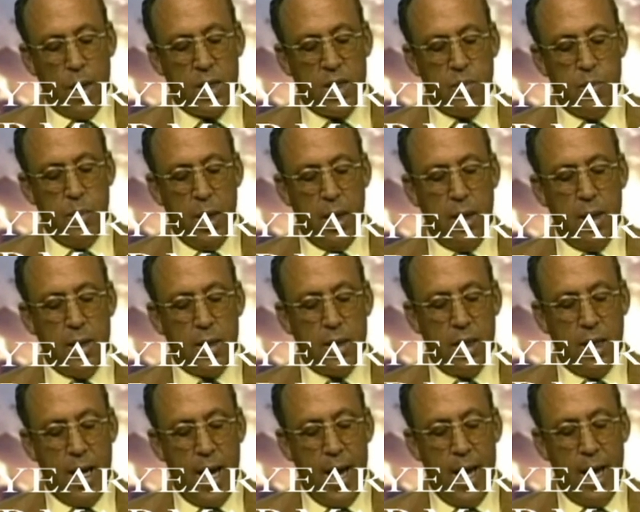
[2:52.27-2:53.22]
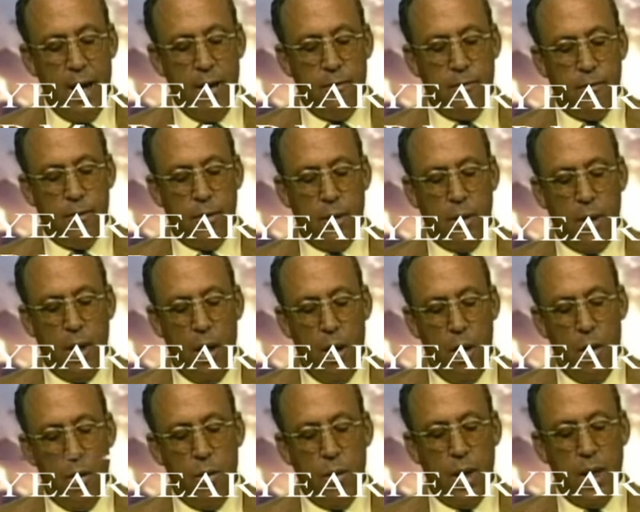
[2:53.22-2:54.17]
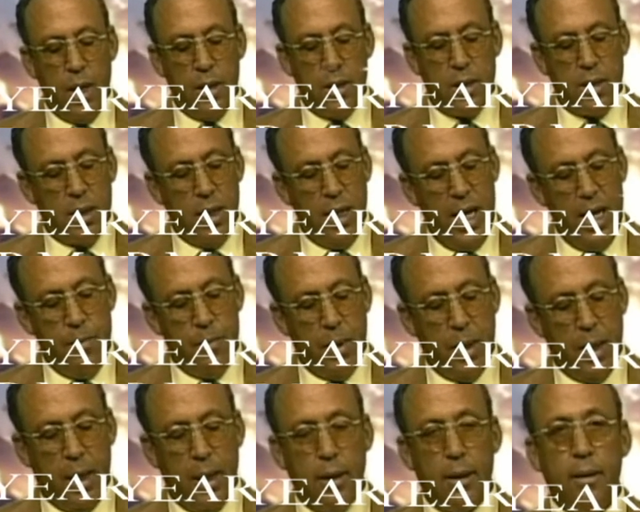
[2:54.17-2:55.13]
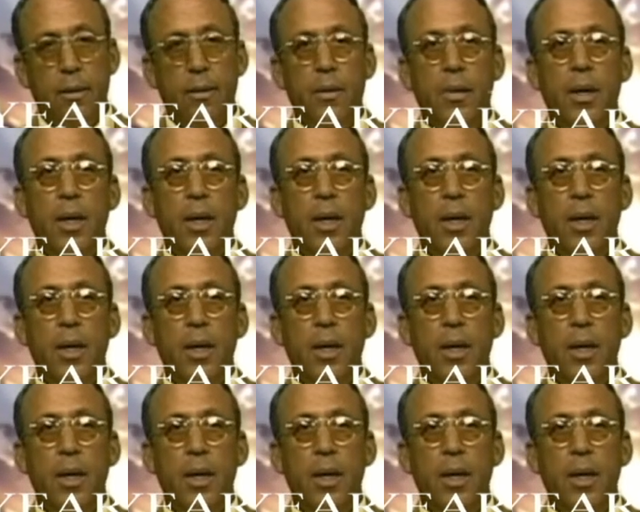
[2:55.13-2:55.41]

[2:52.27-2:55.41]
who has spent his life long in sleeping,